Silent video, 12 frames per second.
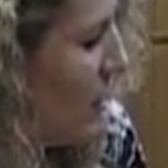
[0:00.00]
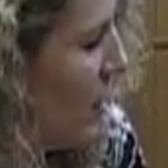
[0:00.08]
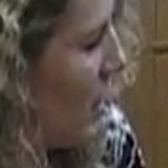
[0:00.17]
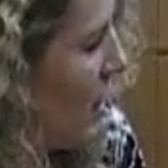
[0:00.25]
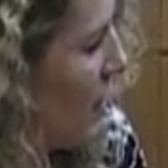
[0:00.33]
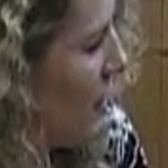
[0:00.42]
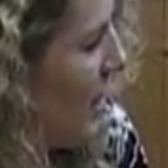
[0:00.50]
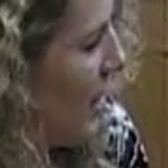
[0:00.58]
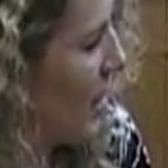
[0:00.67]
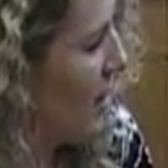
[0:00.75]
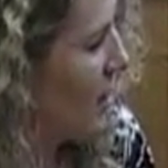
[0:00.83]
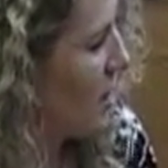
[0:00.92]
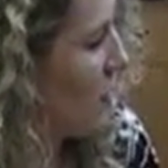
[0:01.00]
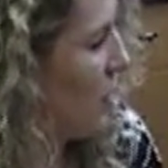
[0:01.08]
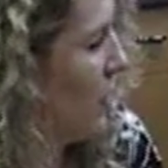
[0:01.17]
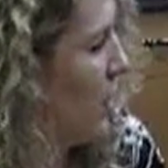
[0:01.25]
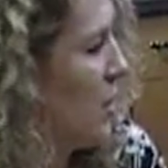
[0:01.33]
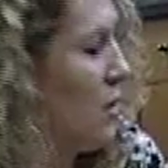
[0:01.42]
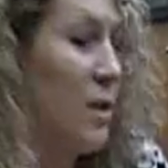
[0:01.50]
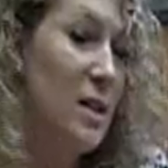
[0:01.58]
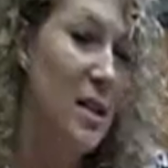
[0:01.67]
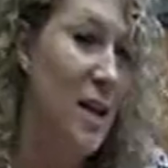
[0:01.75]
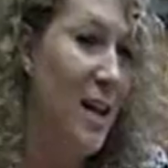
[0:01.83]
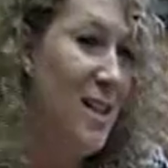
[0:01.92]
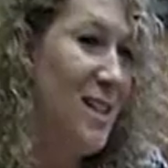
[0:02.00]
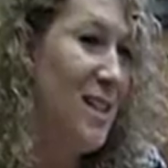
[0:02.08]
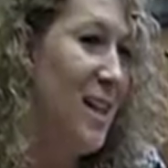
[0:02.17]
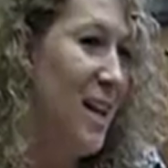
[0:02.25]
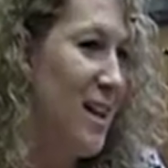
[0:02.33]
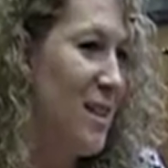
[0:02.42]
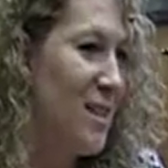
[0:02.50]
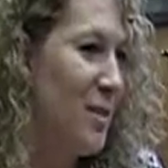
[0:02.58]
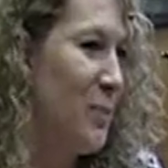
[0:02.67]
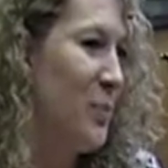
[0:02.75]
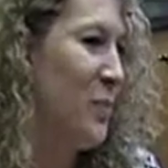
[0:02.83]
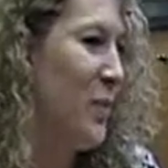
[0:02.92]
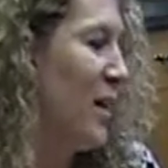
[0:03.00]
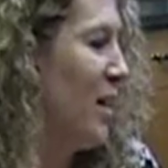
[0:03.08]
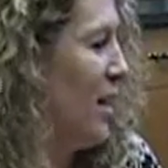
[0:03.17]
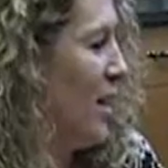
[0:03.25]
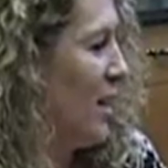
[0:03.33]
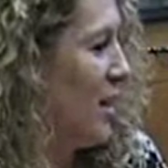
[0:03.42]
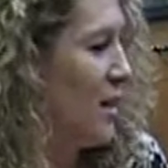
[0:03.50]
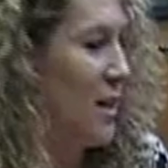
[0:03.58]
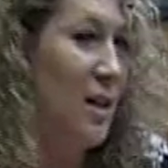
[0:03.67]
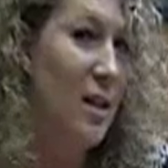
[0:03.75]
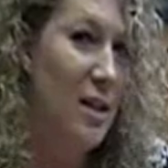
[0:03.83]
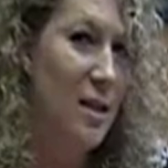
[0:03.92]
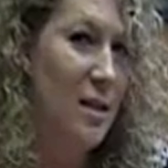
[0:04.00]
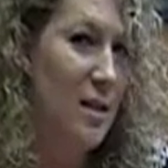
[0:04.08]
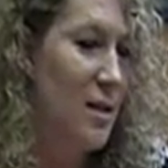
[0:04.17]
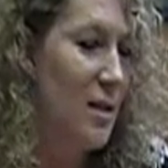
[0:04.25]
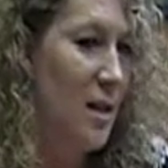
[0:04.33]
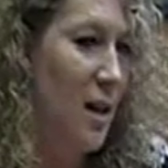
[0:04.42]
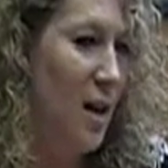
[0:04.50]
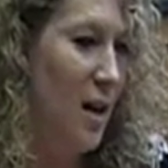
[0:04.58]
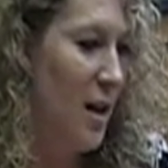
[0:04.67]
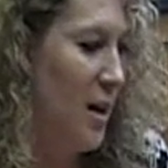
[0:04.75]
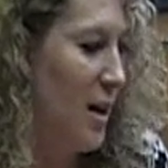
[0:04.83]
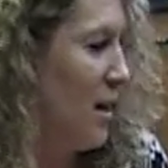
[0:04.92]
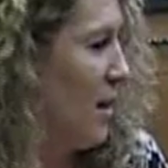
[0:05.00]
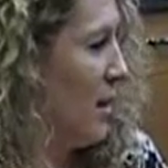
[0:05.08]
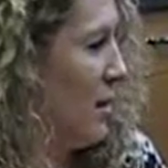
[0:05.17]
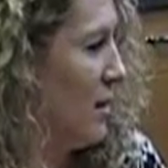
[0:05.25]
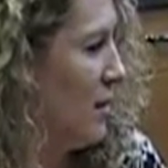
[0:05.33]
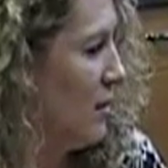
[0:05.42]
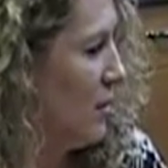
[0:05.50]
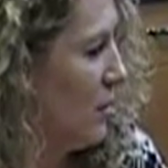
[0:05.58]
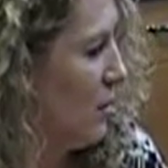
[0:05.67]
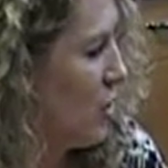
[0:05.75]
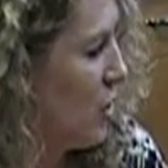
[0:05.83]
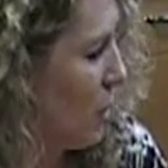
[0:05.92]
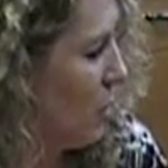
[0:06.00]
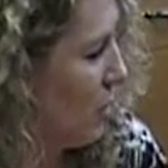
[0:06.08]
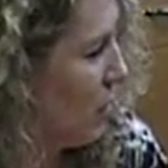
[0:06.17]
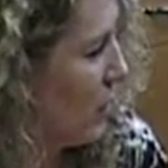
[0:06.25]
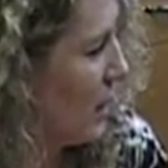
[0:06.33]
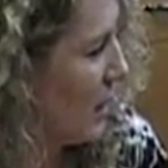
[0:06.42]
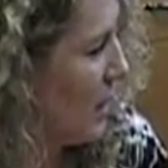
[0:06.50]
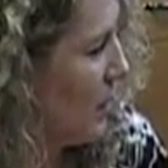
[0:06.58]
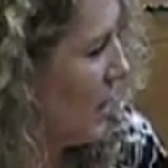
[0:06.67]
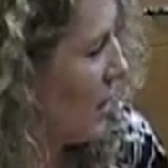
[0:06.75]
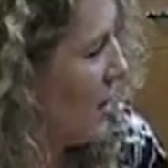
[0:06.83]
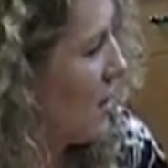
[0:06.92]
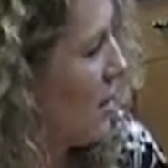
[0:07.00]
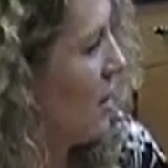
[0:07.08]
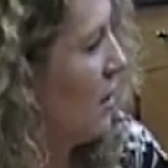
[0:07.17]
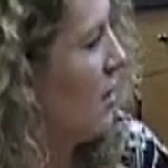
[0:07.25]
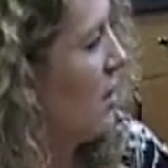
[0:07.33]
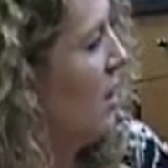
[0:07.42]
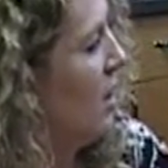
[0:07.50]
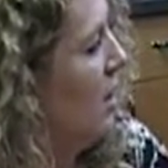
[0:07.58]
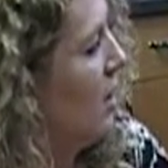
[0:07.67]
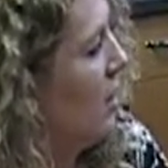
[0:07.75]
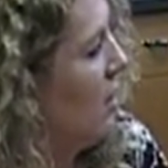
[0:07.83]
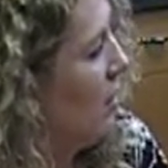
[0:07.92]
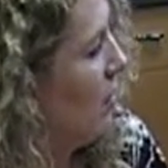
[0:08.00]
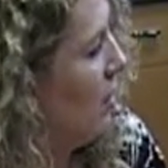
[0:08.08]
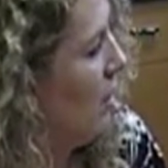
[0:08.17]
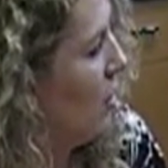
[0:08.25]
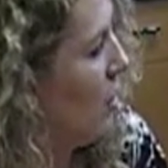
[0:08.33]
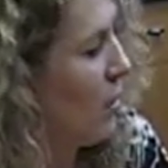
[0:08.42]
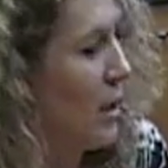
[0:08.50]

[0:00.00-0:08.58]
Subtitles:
Another hand is referred to as the 19 hand. It is a joke, really, because you don't